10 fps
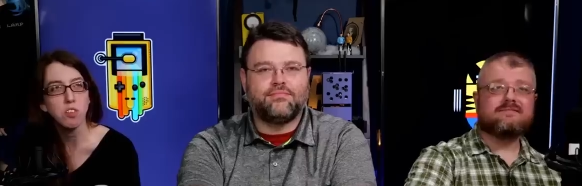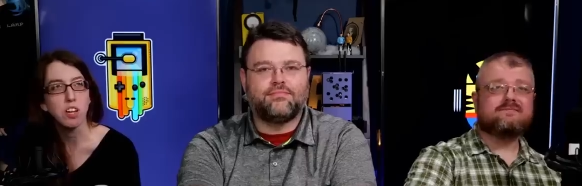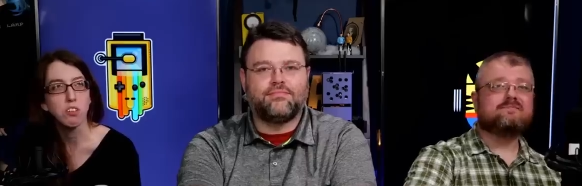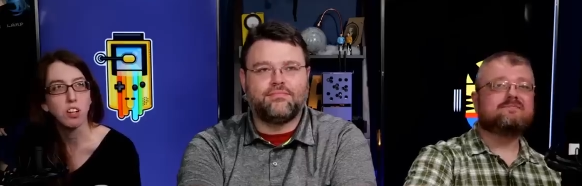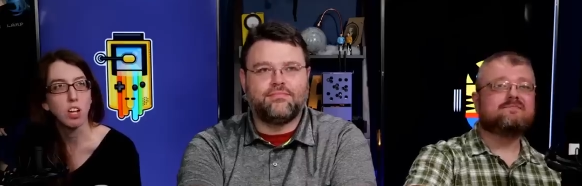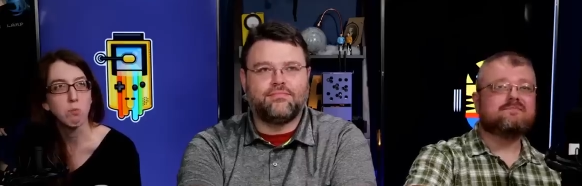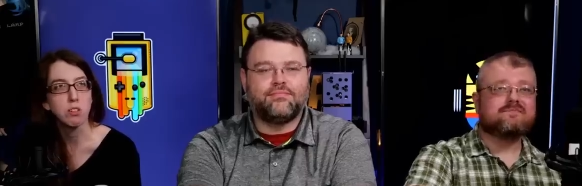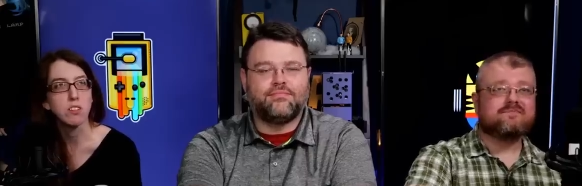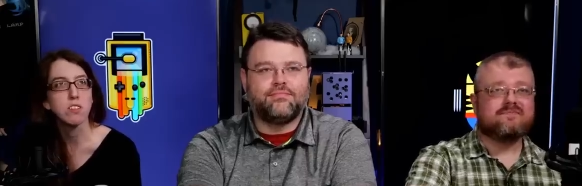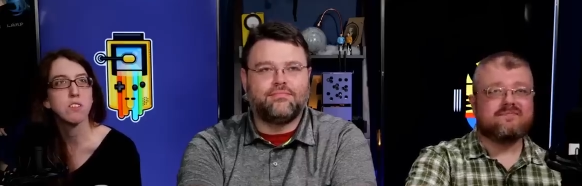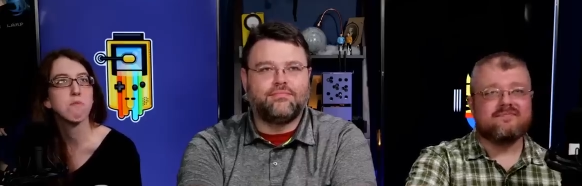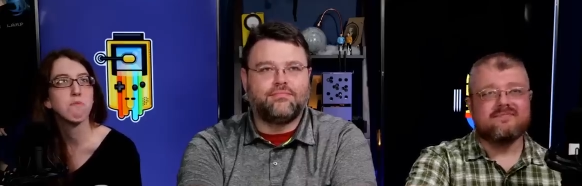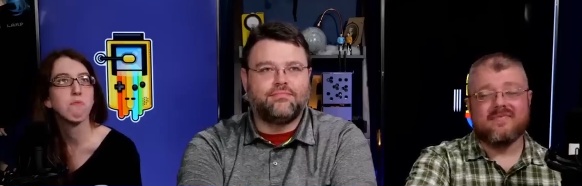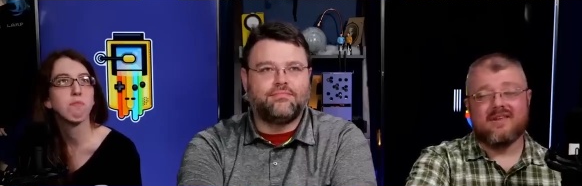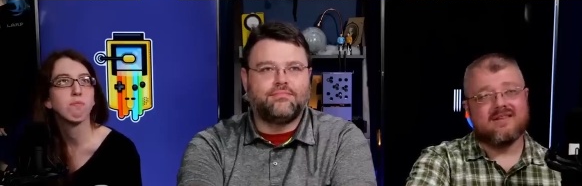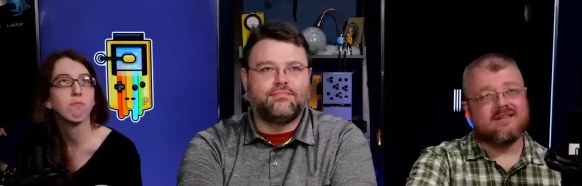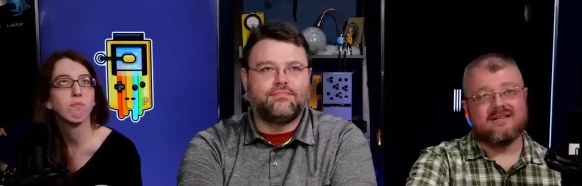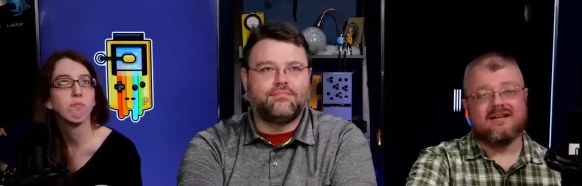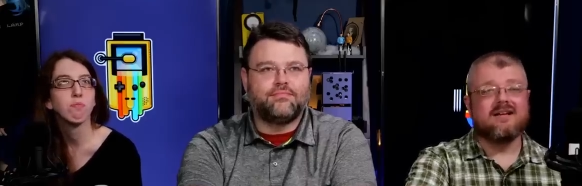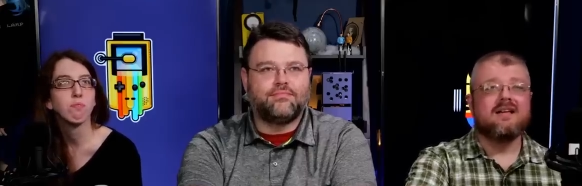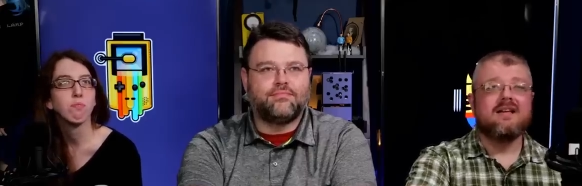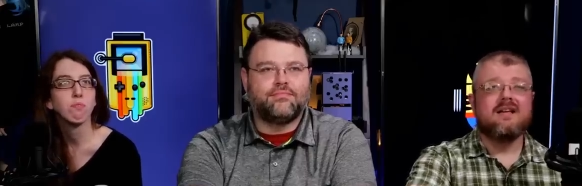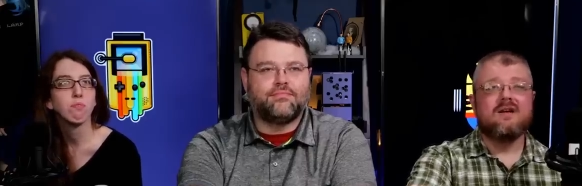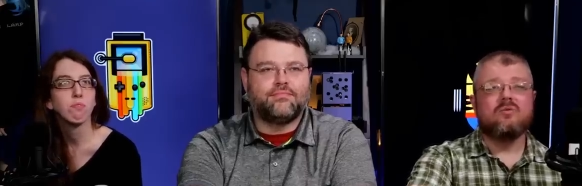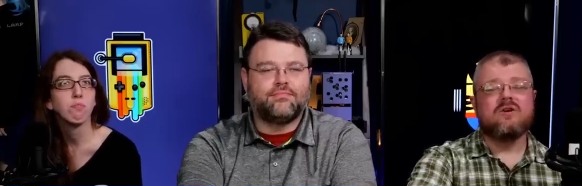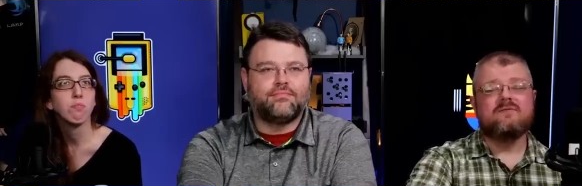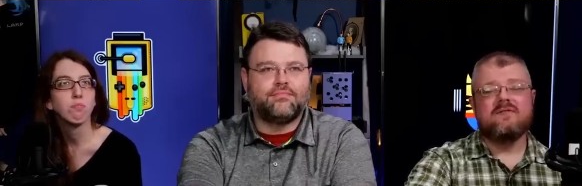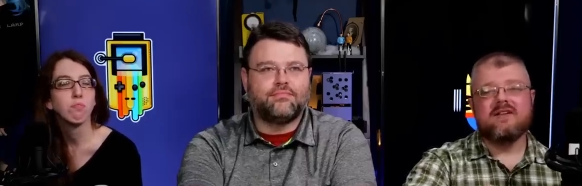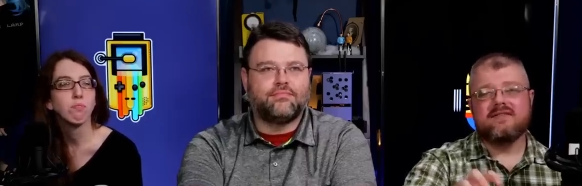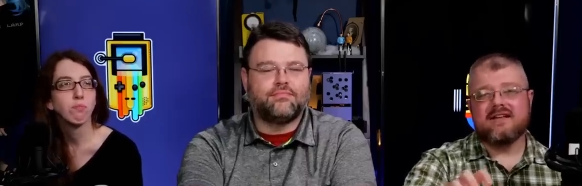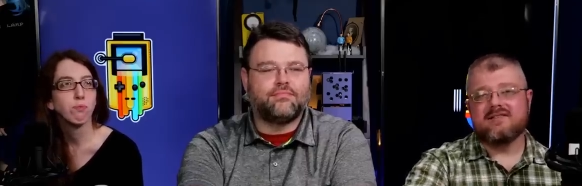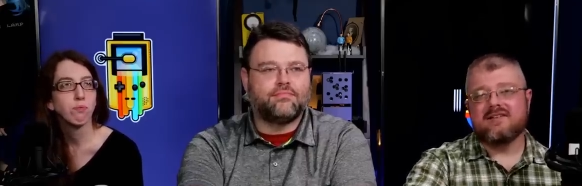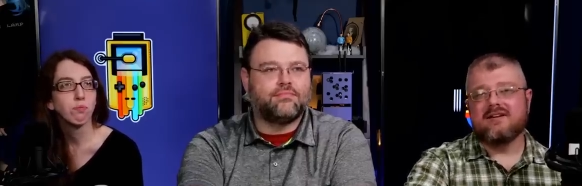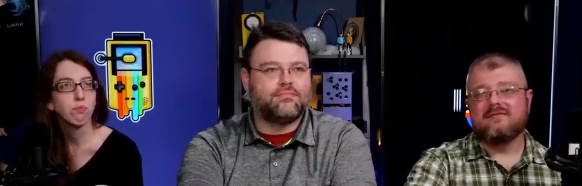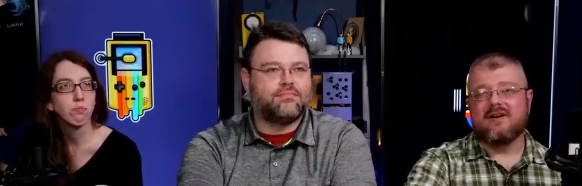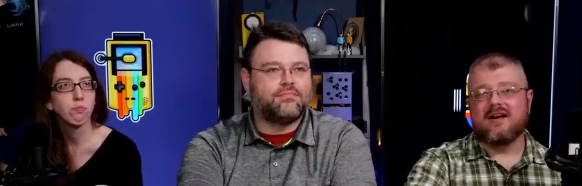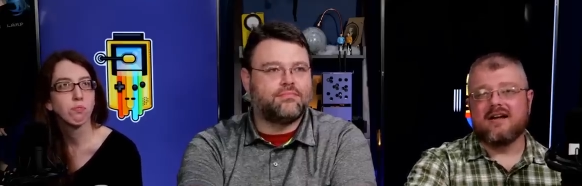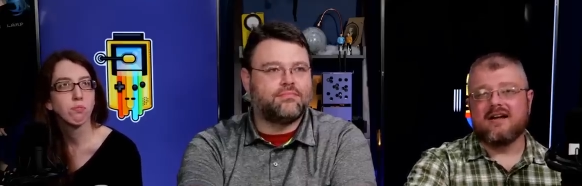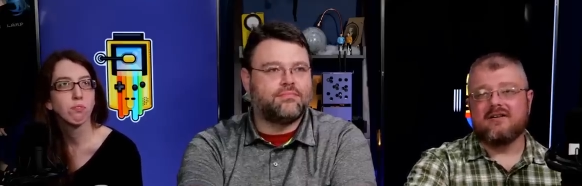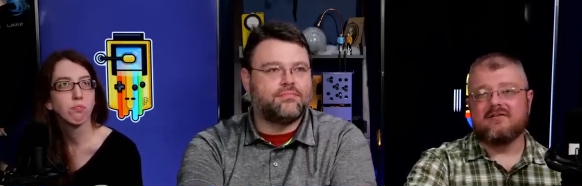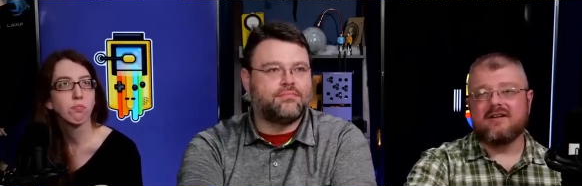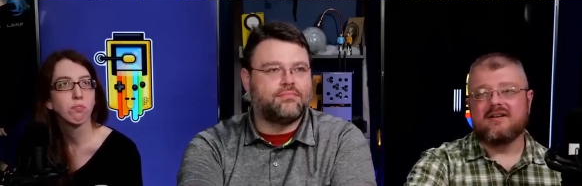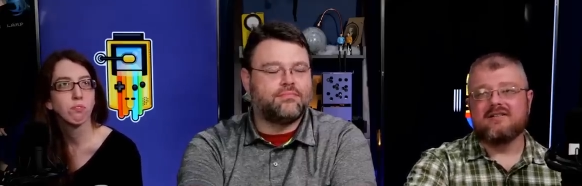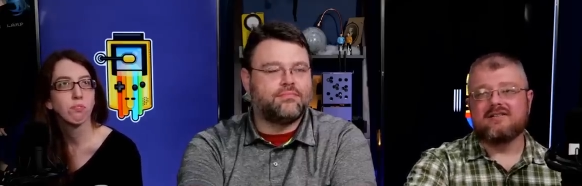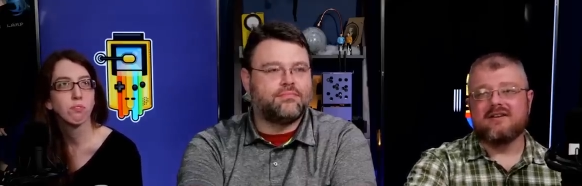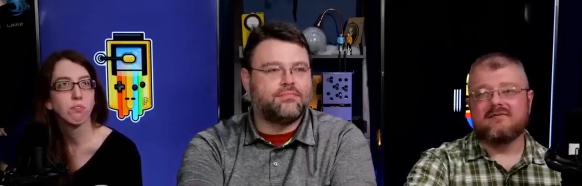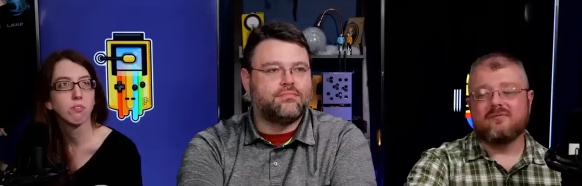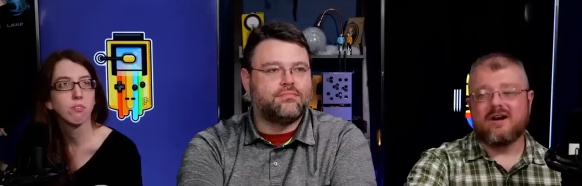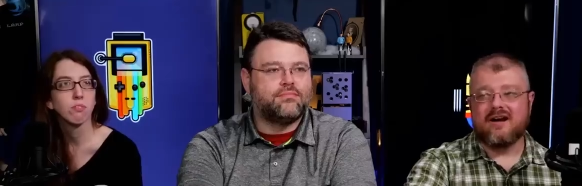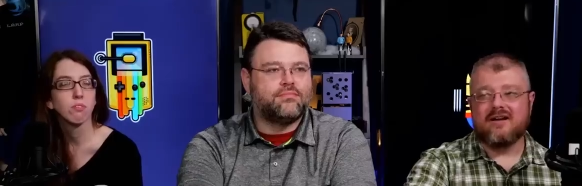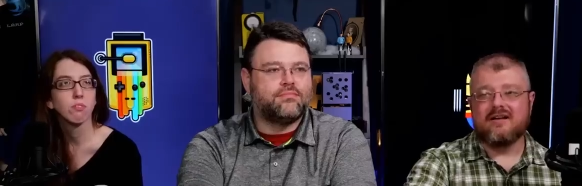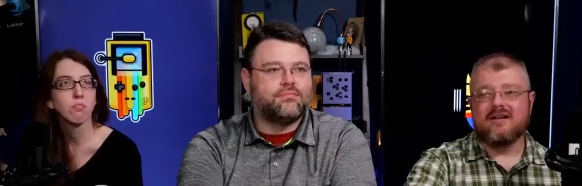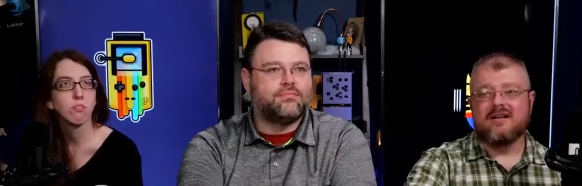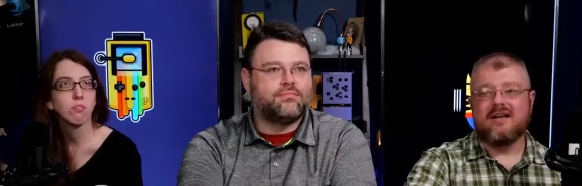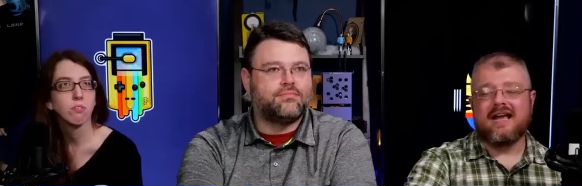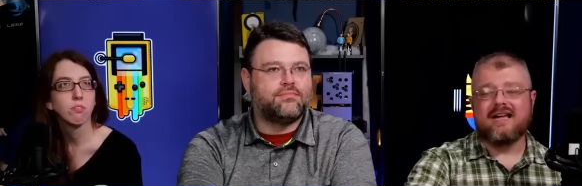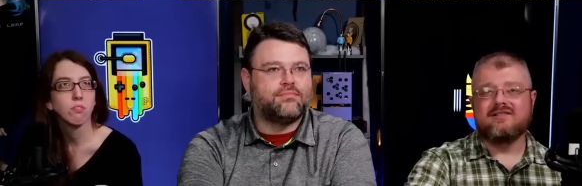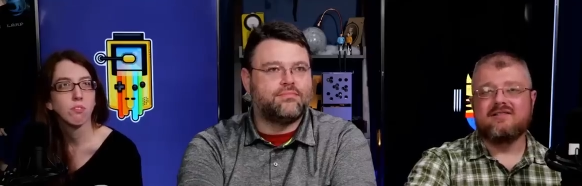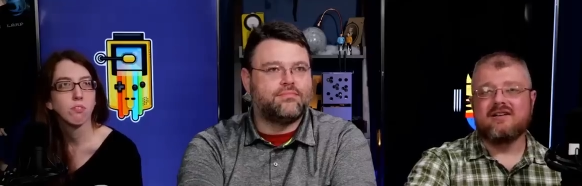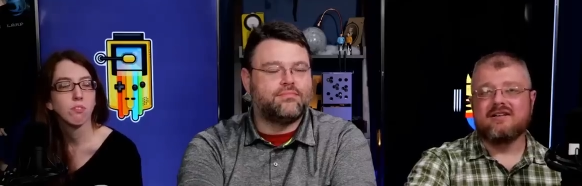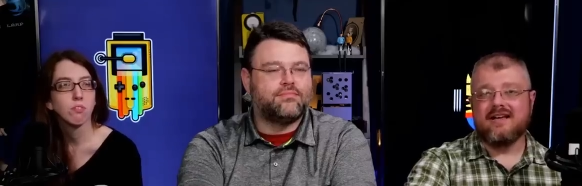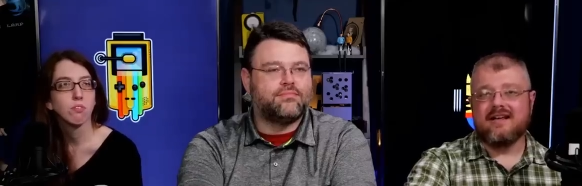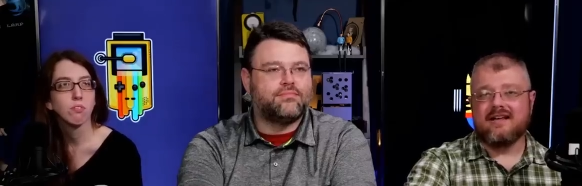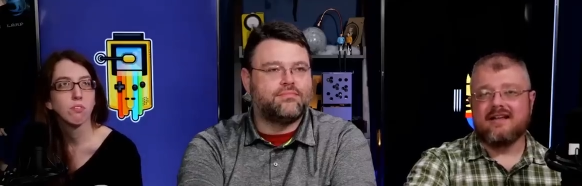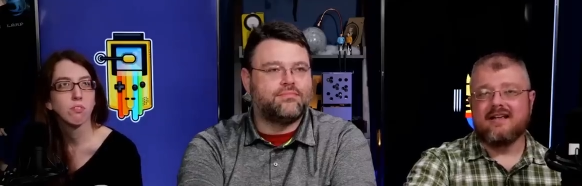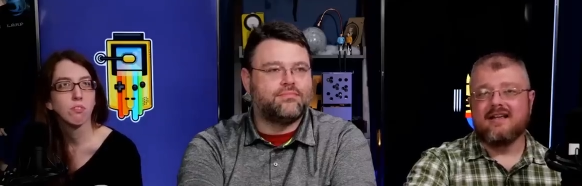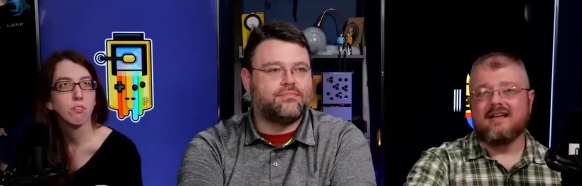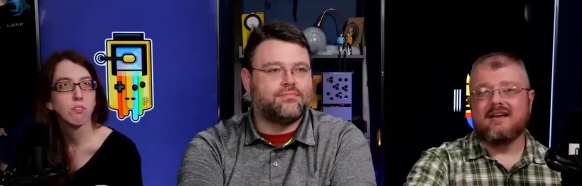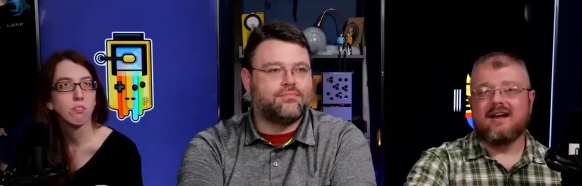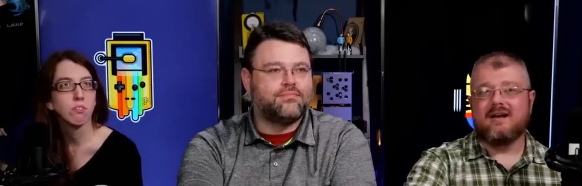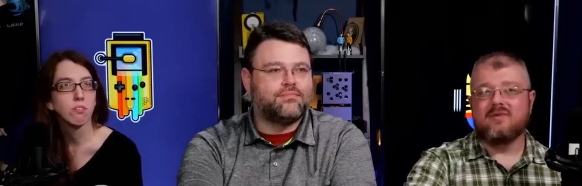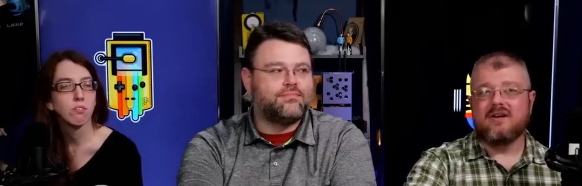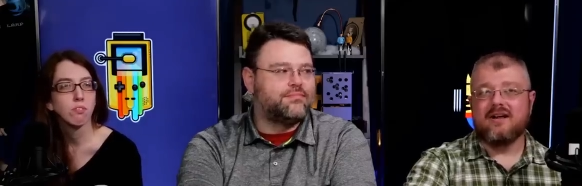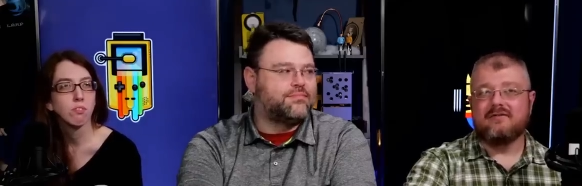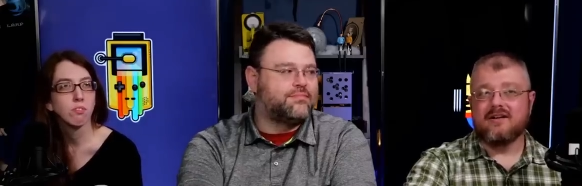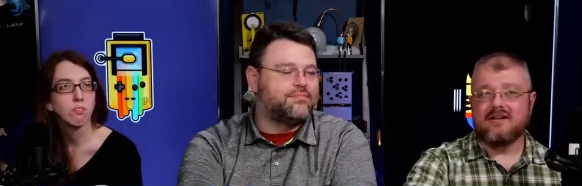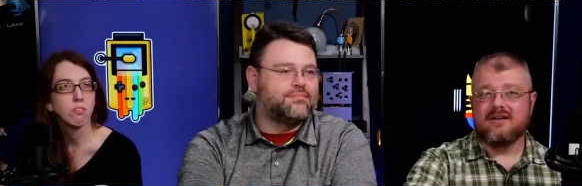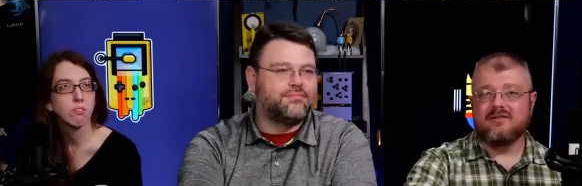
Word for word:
Speaker 1: do that in a lot of places.
Speaker 2: Uh, well, if you think that's terrifying and you're thinking to yourself, "Wow, as a young lady, I'm not ever going